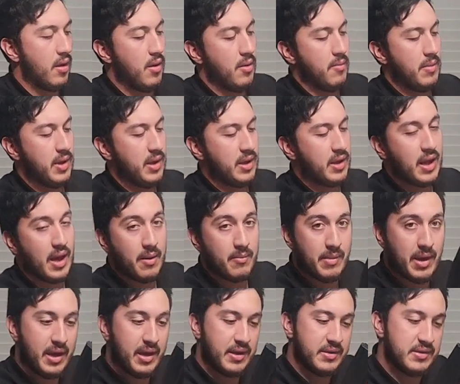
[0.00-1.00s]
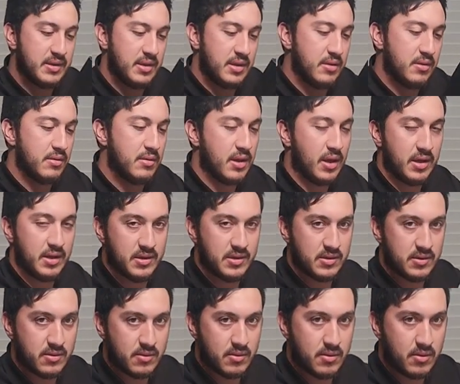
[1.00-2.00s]
mid-cap magazine that
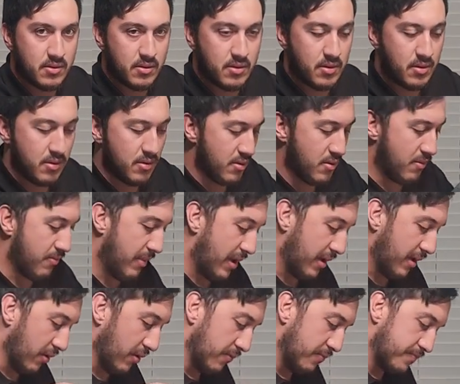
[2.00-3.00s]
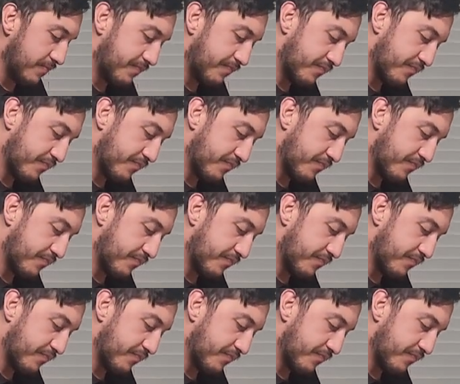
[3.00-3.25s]
is metal.